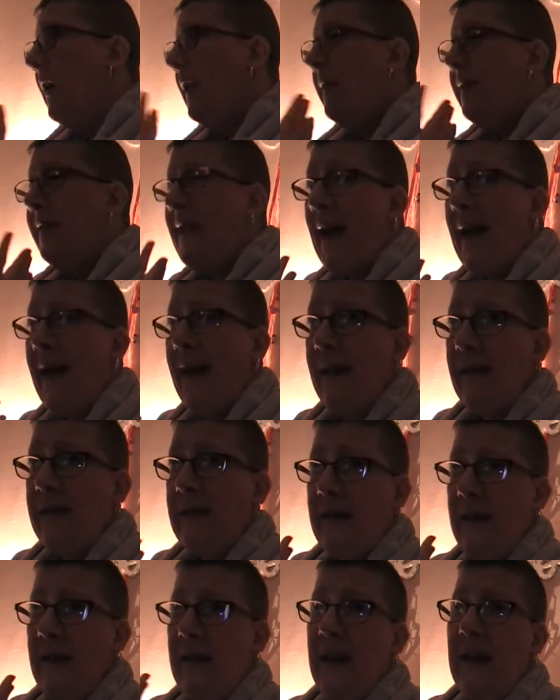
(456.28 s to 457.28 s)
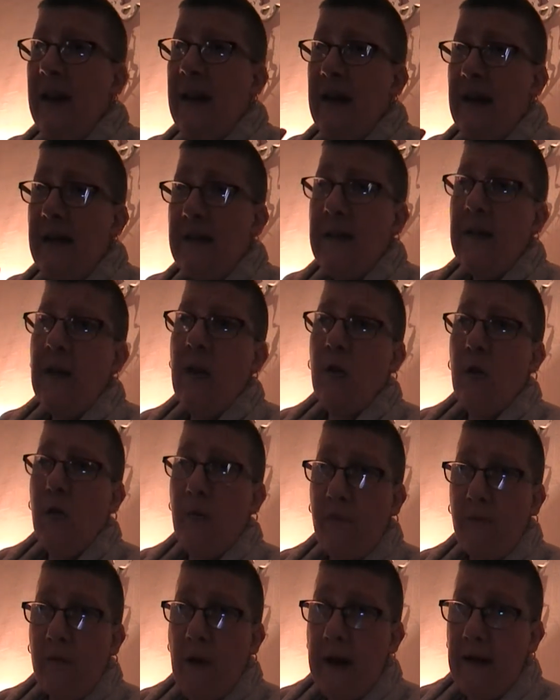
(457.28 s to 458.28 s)
That is the
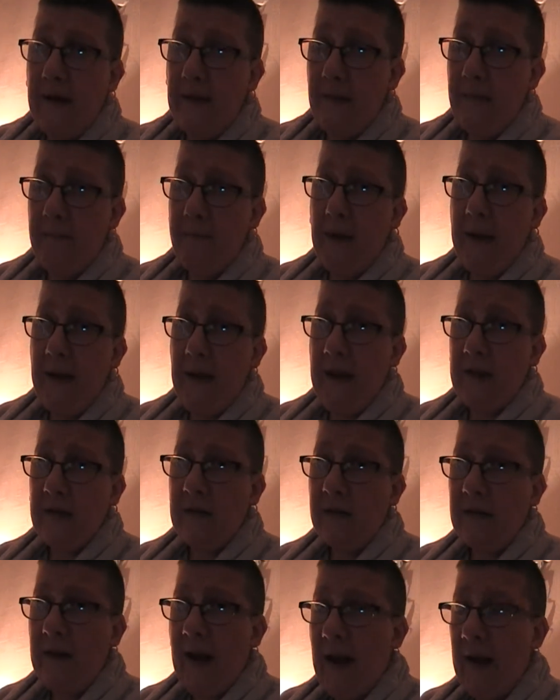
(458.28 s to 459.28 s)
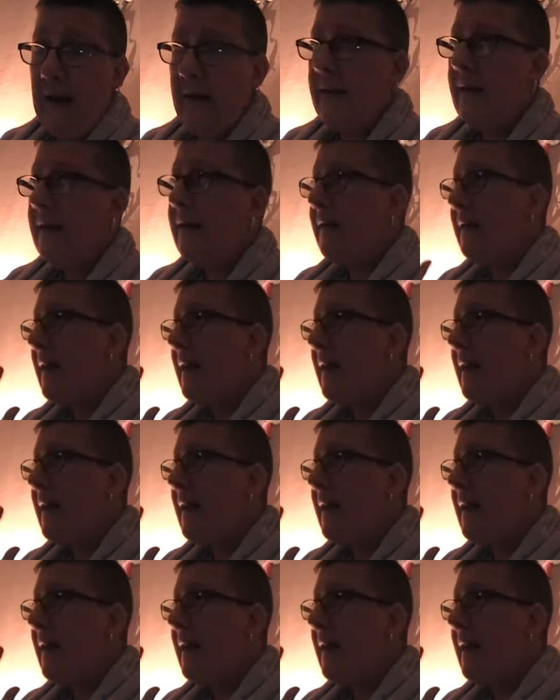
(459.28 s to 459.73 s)
frightening part, guys.